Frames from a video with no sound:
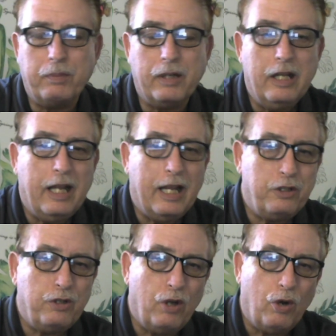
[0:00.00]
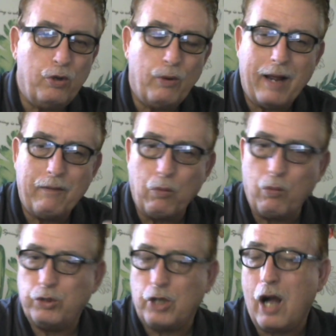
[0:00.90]
but as you know, you have the
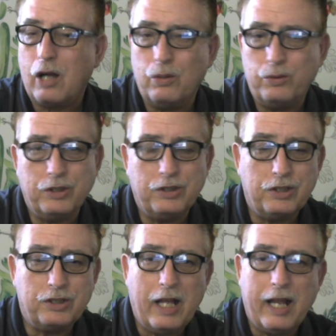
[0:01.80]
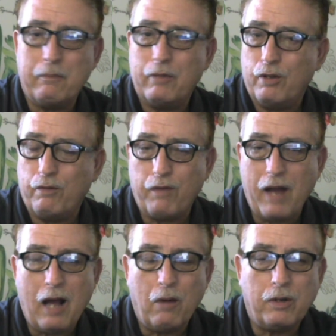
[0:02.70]
tacos is the same, the
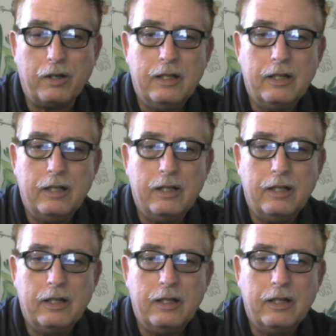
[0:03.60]
flour.